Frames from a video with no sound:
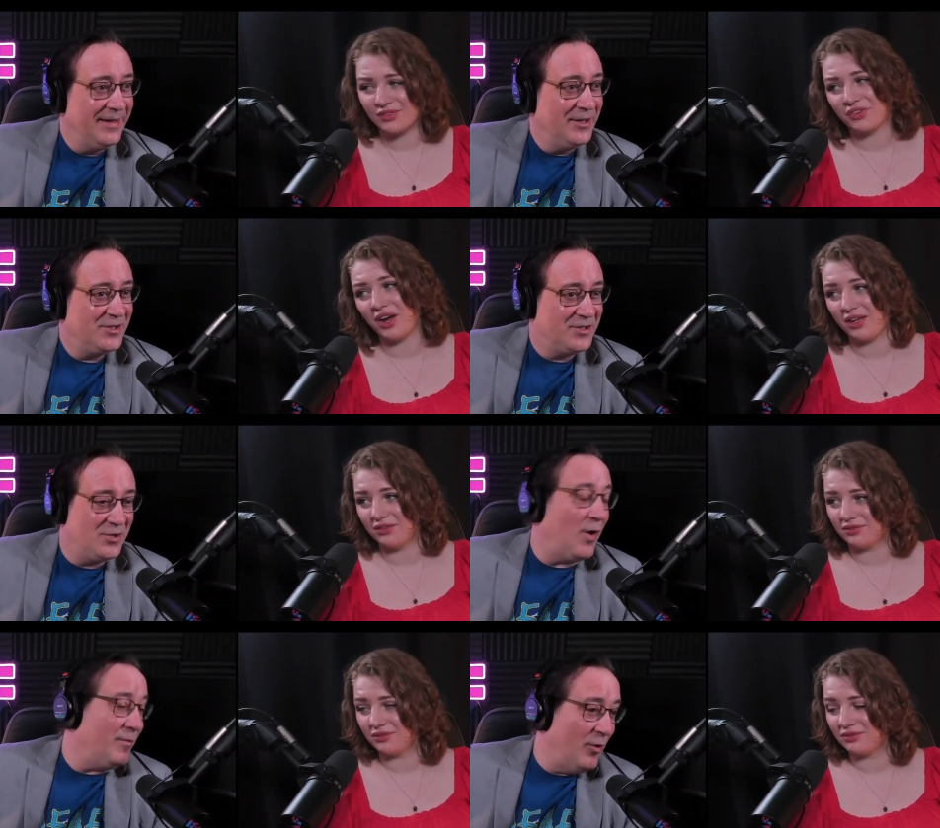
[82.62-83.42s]
Speaker 1: Right.
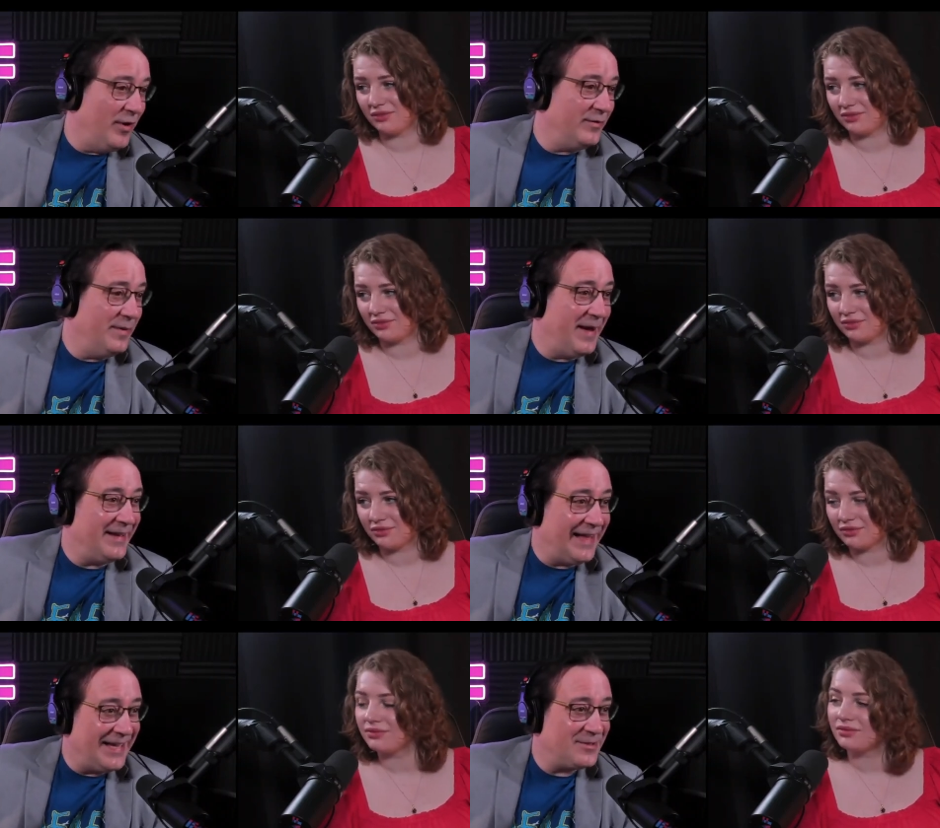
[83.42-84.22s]
To our point we
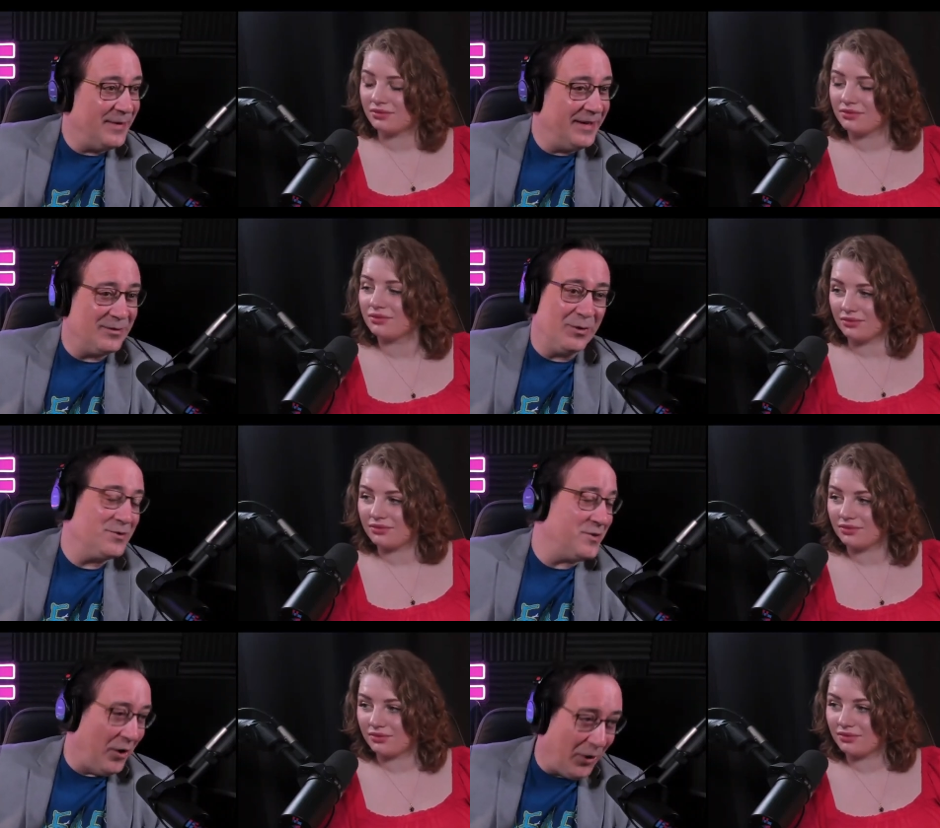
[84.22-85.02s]
made last week, the
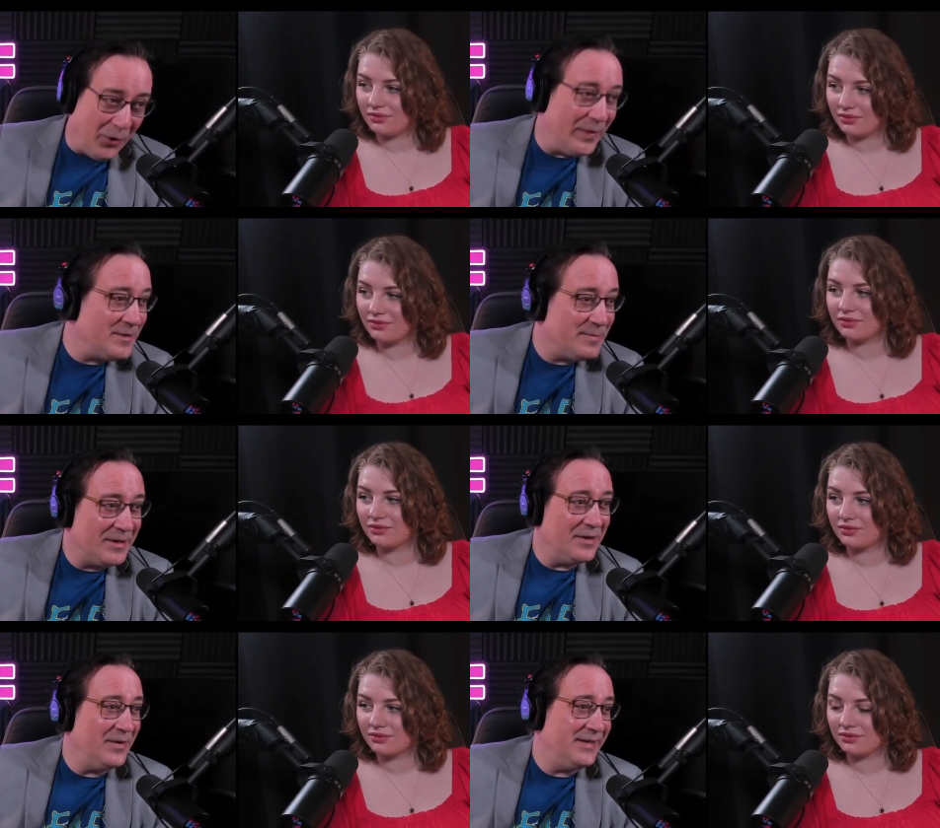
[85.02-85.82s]
world's always
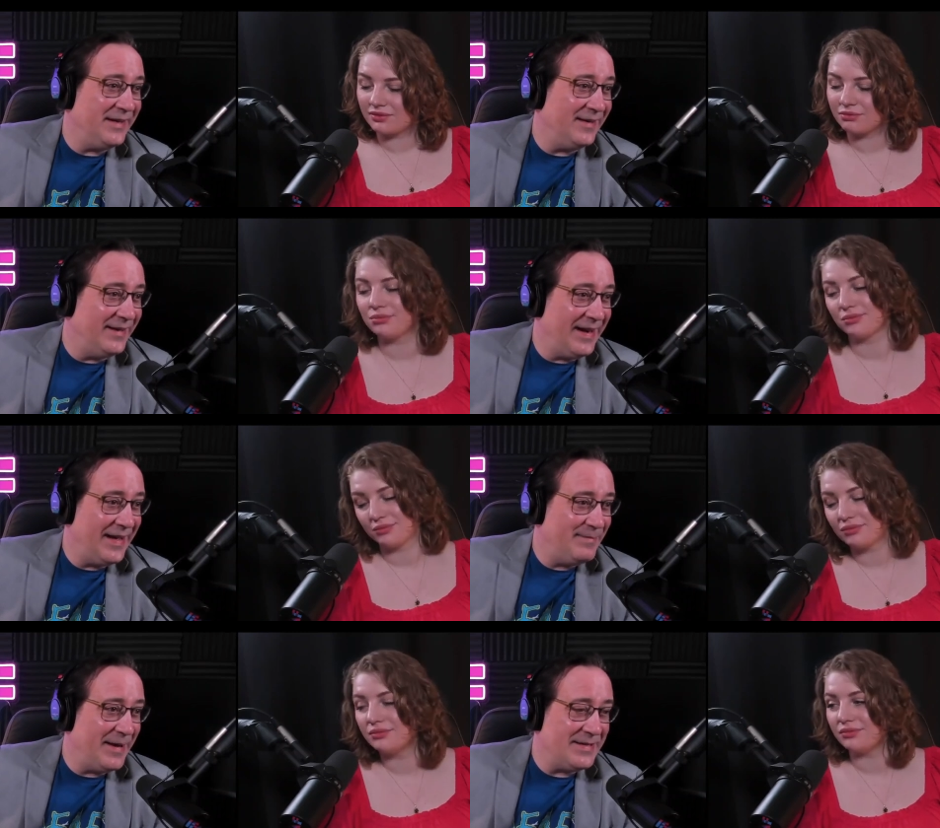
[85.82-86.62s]
been going to hell in a
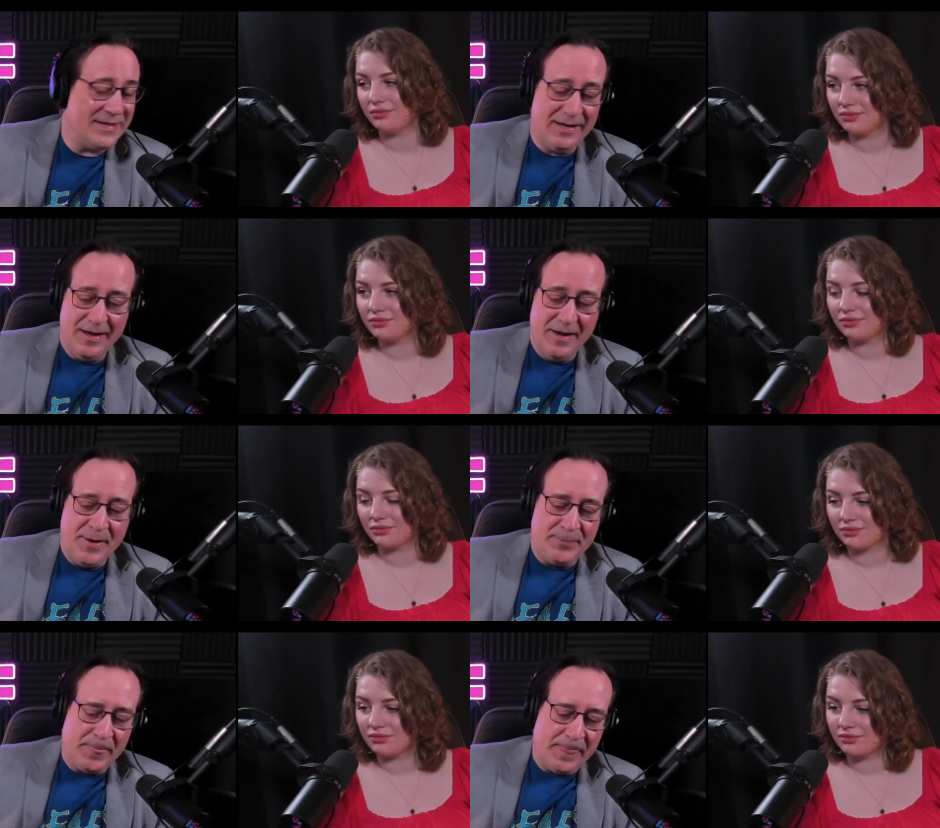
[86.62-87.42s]
handbasket.
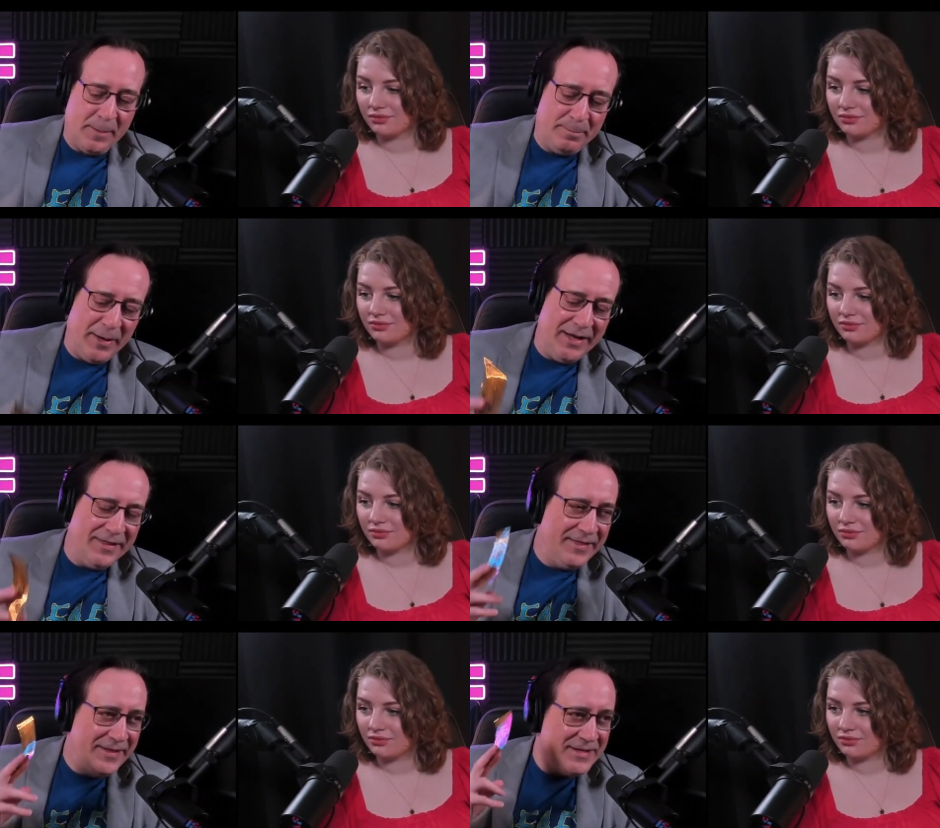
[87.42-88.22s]
Mm-hmm.
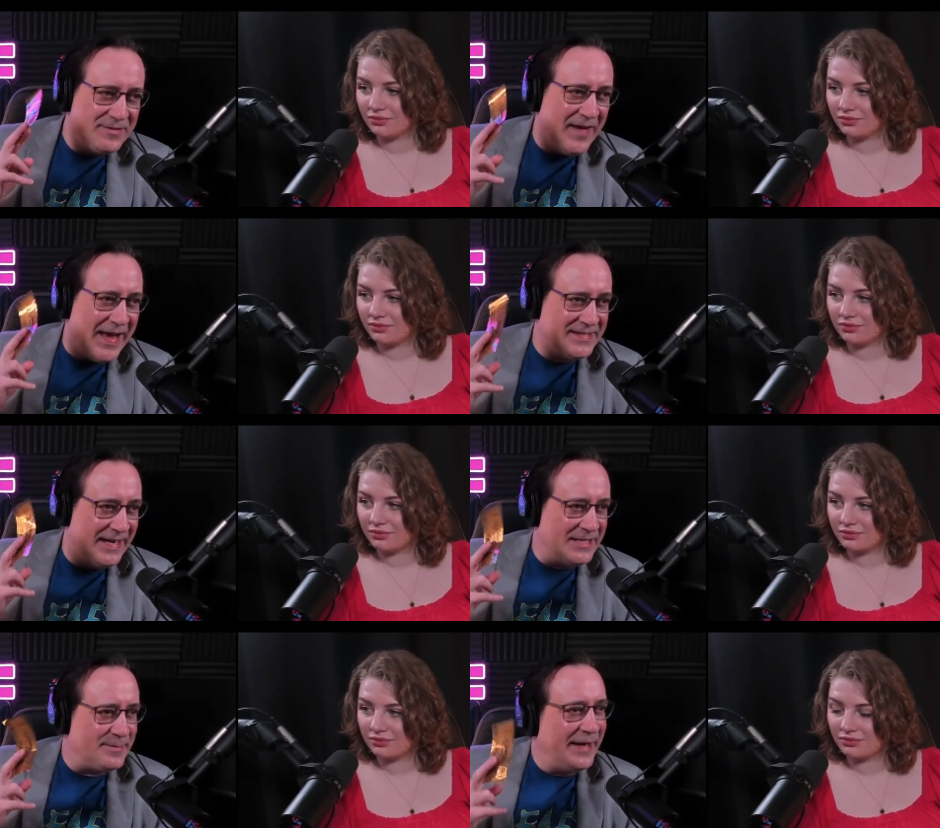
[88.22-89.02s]
But this
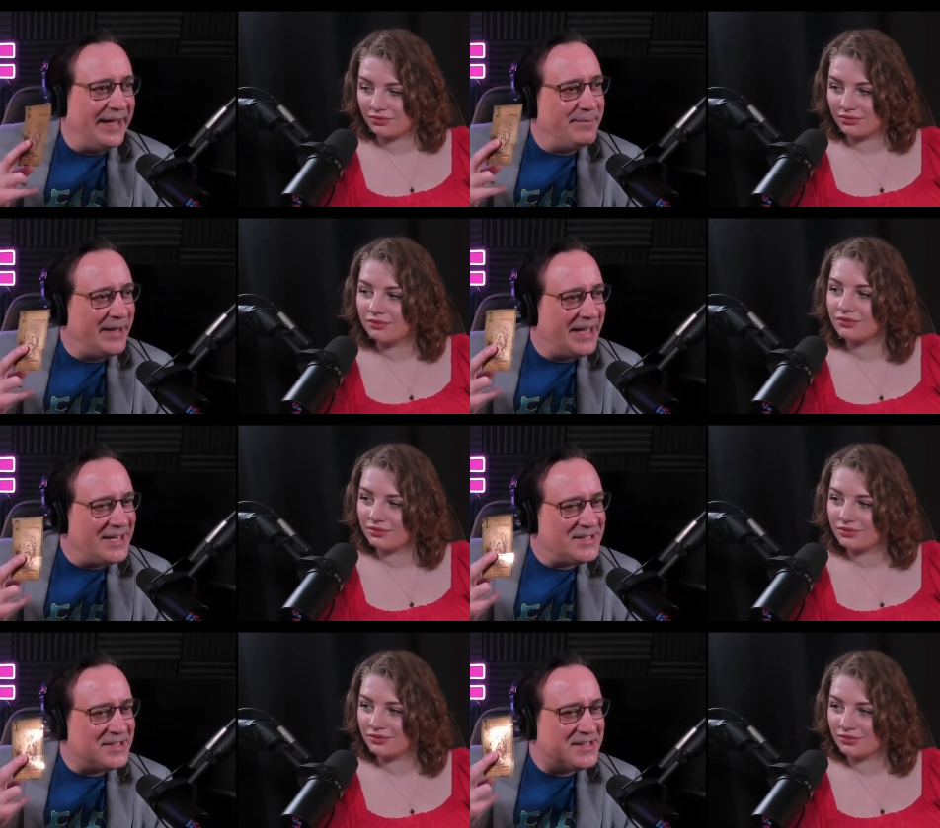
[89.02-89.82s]
fascinates me
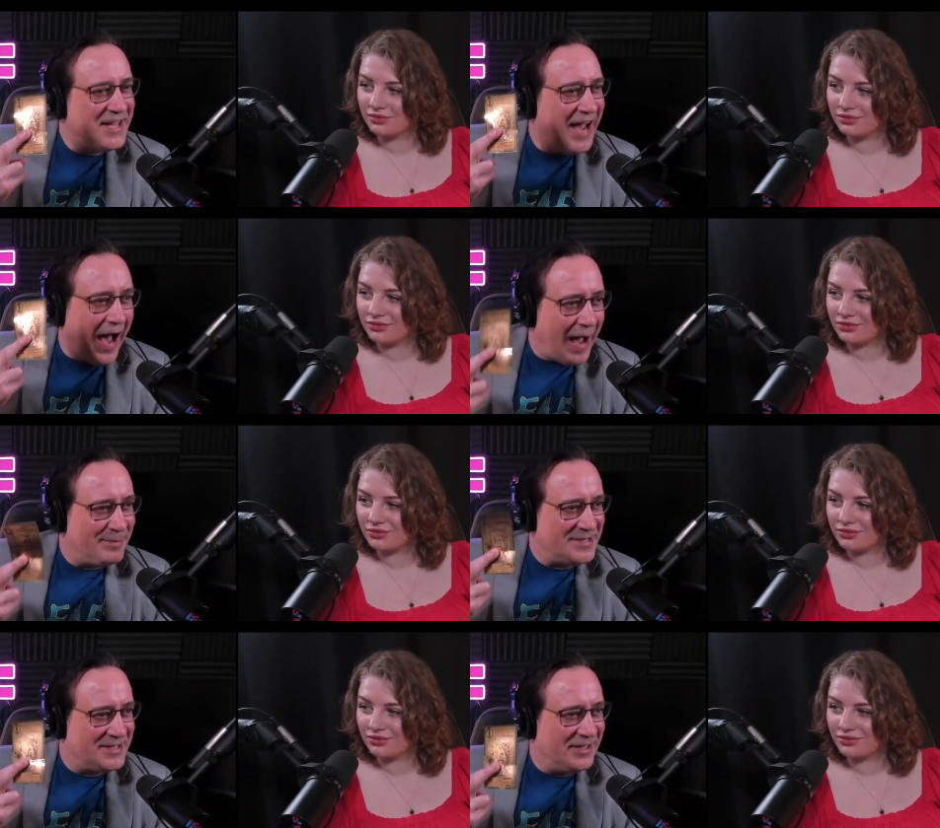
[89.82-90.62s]
because it's the
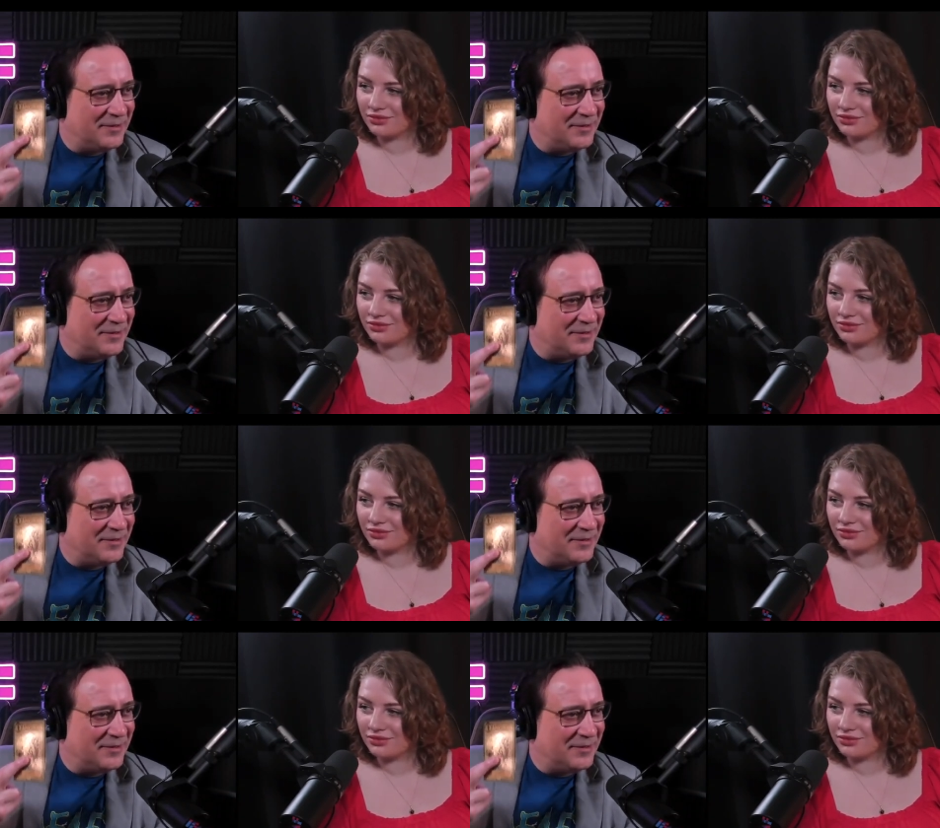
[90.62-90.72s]
opposite